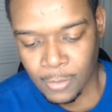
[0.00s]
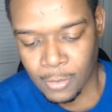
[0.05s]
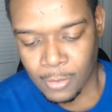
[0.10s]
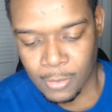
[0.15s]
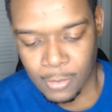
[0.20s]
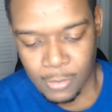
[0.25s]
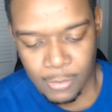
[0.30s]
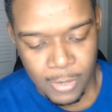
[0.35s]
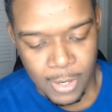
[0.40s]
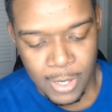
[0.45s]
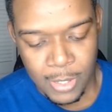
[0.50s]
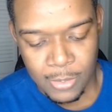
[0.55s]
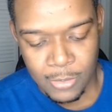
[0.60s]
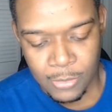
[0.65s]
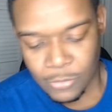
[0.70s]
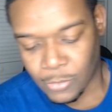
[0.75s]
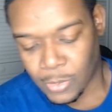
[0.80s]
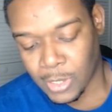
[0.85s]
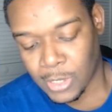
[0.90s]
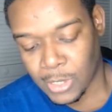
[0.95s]
All right,
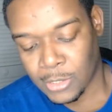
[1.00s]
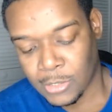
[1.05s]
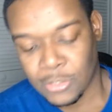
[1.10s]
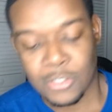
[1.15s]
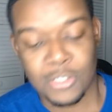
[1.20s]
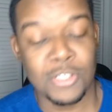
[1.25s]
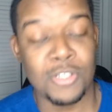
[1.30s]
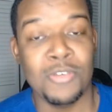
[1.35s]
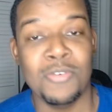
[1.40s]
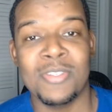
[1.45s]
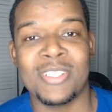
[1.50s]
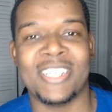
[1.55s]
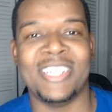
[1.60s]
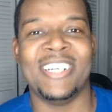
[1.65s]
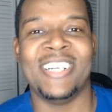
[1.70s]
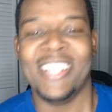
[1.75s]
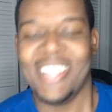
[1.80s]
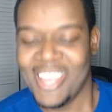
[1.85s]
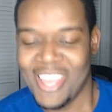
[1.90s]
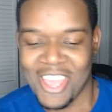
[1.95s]
1, 2.
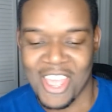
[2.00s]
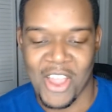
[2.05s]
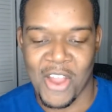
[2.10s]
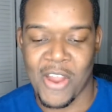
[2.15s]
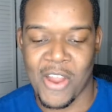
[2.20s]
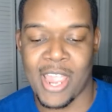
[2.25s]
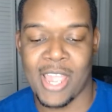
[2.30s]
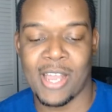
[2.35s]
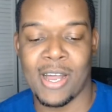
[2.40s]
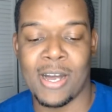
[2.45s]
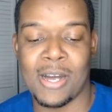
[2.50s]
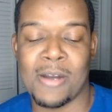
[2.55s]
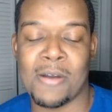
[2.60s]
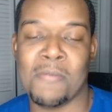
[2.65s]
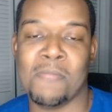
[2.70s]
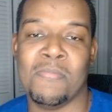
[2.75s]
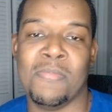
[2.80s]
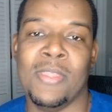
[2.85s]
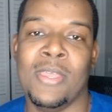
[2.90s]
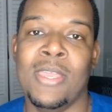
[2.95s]
All
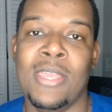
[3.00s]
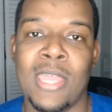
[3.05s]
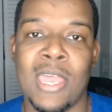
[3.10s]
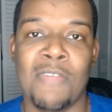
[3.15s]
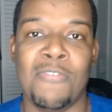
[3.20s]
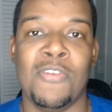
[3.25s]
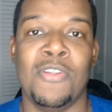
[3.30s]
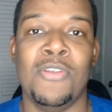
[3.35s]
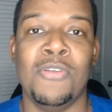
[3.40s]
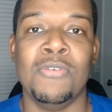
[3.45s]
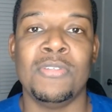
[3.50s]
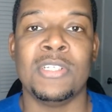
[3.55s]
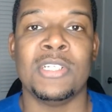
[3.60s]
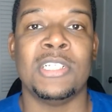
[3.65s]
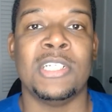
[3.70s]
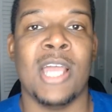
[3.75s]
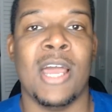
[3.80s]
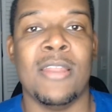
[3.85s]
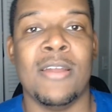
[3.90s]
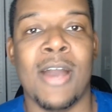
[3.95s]
right, if you're new to the
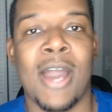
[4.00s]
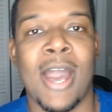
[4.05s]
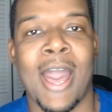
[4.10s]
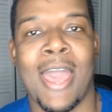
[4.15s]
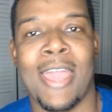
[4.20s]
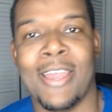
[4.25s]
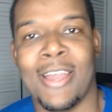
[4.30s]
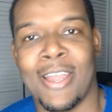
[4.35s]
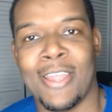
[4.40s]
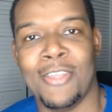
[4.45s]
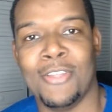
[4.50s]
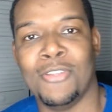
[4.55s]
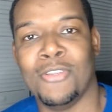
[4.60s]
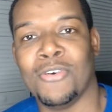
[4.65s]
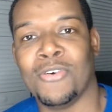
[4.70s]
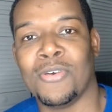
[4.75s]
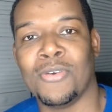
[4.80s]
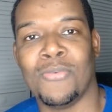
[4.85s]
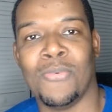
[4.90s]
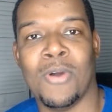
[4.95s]
channel, hi, how you
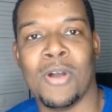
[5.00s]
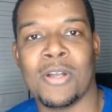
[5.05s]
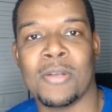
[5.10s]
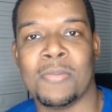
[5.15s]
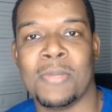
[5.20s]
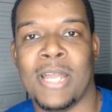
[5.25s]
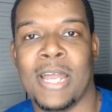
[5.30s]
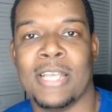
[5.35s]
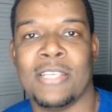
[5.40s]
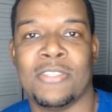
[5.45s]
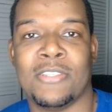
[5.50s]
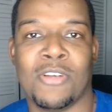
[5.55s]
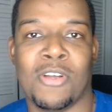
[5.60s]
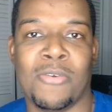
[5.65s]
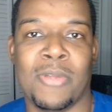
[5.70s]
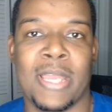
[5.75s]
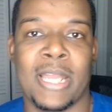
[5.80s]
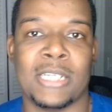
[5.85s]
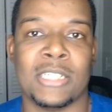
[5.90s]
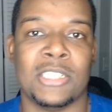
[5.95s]
doing? Welcome guys to our
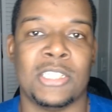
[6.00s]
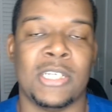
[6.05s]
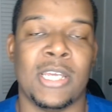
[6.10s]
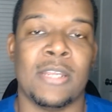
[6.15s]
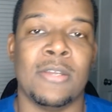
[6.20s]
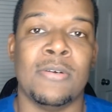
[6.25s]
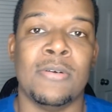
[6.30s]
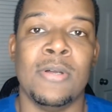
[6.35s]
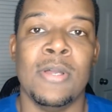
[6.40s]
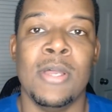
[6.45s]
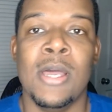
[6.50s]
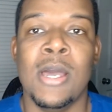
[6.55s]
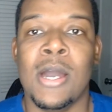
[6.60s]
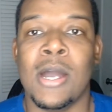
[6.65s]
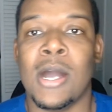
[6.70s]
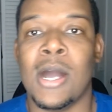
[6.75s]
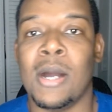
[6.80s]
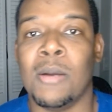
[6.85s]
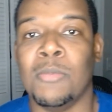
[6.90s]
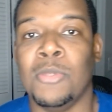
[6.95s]
reaction channel.
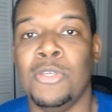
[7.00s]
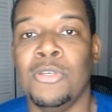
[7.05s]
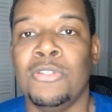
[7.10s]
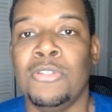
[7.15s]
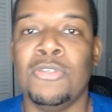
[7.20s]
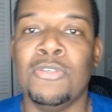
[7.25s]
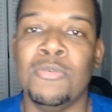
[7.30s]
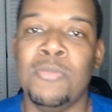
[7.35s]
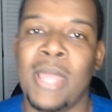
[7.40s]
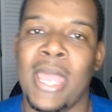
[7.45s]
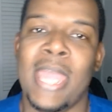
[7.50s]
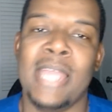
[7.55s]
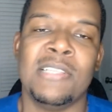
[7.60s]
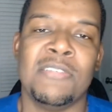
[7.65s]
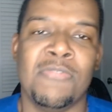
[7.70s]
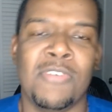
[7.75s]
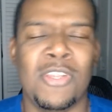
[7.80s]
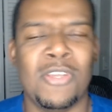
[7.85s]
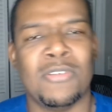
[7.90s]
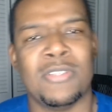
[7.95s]
YouTube hates
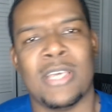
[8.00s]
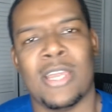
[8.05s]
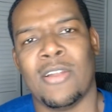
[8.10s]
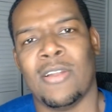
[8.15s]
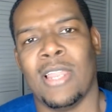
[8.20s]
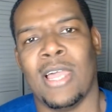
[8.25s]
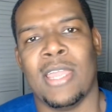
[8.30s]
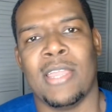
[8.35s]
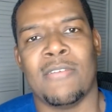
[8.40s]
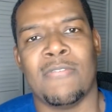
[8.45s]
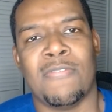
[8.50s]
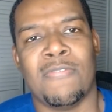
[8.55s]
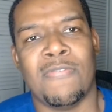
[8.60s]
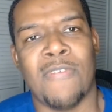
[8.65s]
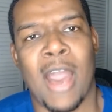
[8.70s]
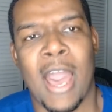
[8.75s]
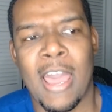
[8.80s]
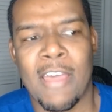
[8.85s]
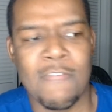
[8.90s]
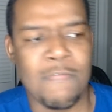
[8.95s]
videos that are like
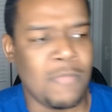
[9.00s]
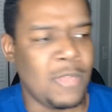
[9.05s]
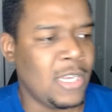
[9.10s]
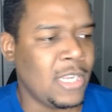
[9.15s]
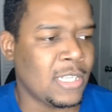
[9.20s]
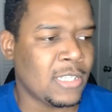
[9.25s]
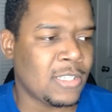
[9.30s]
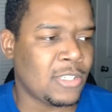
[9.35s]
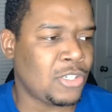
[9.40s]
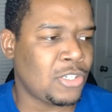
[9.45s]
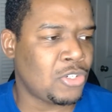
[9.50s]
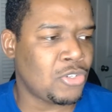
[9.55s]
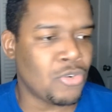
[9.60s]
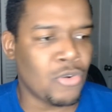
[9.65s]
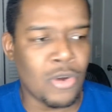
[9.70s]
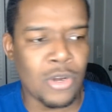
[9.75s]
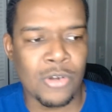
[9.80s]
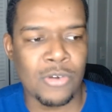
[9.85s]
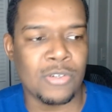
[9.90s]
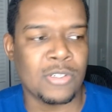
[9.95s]
5 minutes
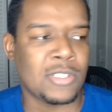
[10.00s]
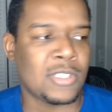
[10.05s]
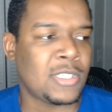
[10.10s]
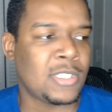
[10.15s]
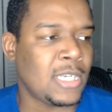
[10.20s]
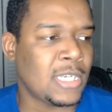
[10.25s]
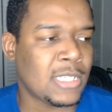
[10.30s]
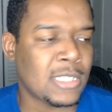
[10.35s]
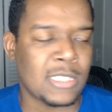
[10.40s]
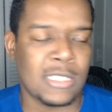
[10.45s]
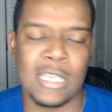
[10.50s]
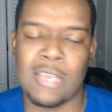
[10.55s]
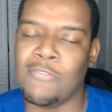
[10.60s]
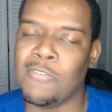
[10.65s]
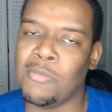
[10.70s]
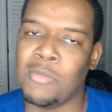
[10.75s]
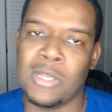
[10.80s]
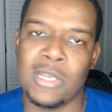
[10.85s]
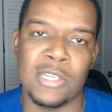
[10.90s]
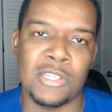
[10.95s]
short or 6-7
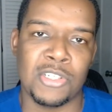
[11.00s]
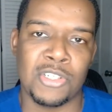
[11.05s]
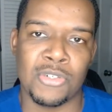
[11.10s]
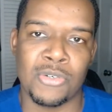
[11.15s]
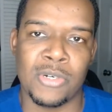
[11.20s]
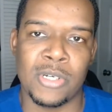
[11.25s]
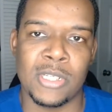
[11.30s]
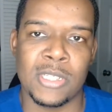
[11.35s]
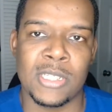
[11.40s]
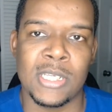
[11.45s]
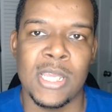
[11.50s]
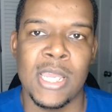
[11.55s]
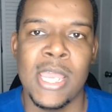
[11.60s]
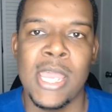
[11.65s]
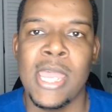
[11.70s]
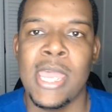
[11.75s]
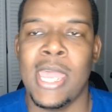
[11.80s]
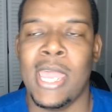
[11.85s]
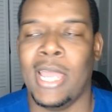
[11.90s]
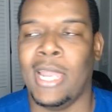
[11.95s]
minutes shorts,
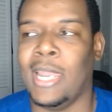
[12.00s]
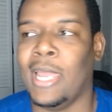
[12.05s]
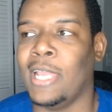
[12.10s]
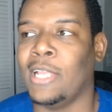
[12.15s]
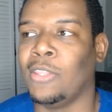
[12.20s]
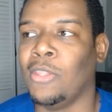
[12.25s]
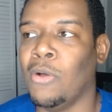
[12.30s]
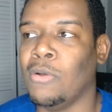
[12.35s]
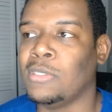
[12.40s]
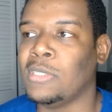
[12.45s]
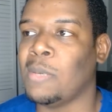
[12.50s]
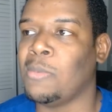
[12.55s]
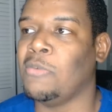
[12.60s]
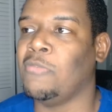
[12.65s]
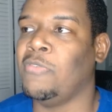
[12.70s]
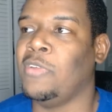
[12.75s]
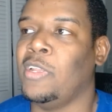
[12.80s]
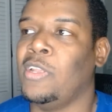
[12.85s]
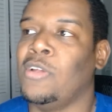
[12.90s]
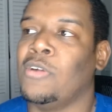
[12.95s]
and like those type of
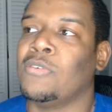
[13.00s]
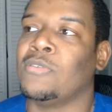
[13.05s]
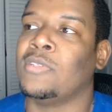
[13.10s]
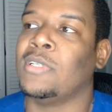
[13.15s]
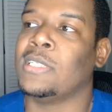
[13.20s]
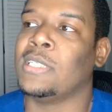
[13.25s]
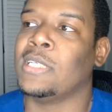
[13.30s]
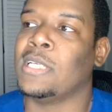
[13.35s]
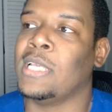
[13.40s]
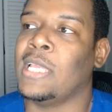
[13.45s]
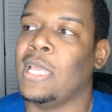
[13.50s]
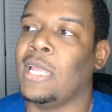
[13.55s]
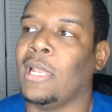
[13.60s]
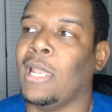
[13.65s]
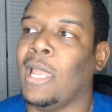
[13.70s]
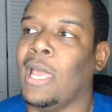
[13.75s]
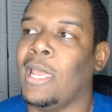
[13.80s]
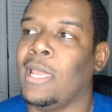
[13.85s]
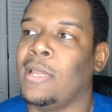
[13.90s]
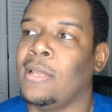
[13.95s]
videos doesn't get
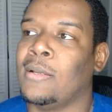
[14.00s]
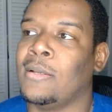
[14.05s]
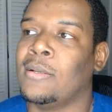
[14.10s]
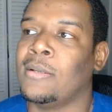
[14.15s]
like,